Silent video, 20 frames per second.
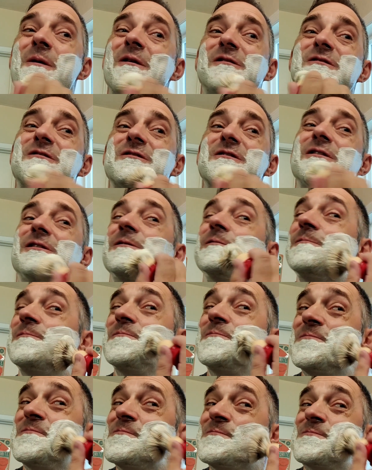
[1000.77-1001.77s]
It's still
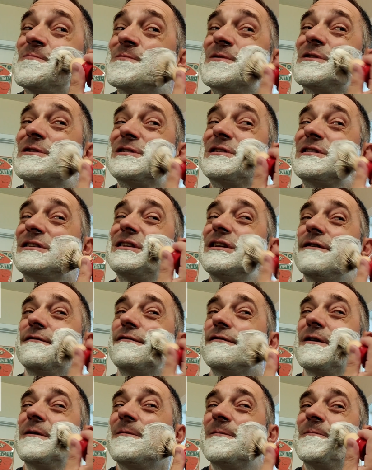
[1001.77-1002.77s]

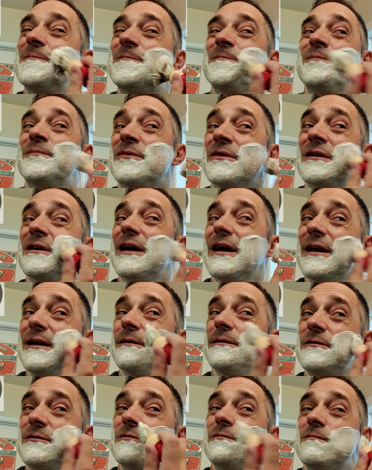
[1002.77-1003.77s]
stiff
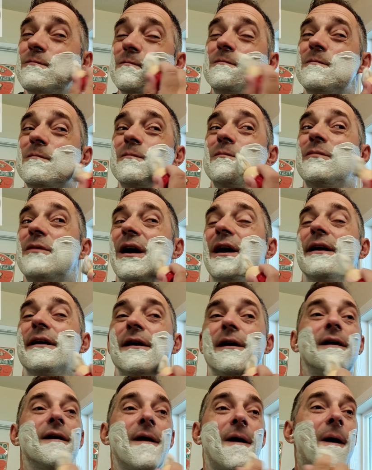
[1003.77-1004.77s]
and kind
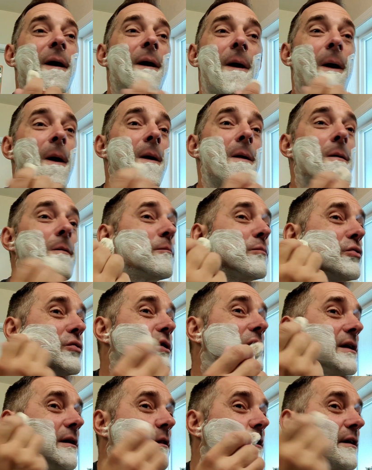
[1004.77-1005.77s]
of
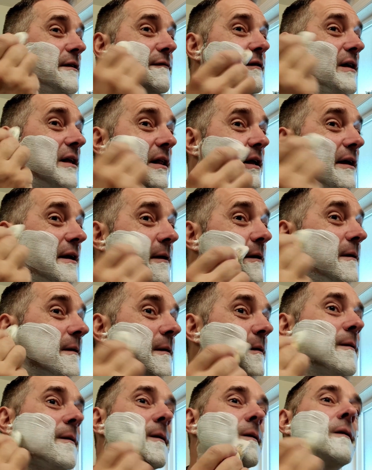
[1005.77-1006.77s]
prickly feeling.
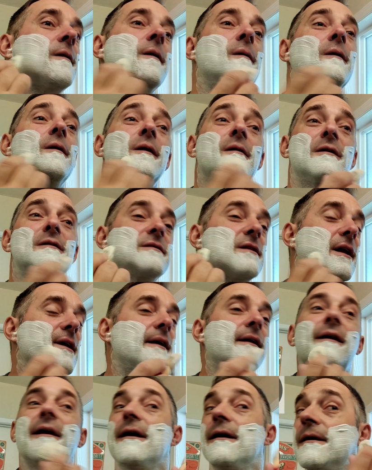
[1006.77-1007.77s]
It's
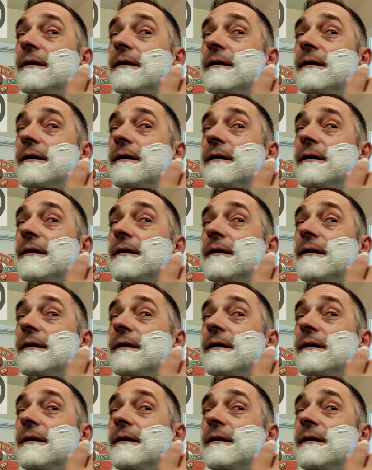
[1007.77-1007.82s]
like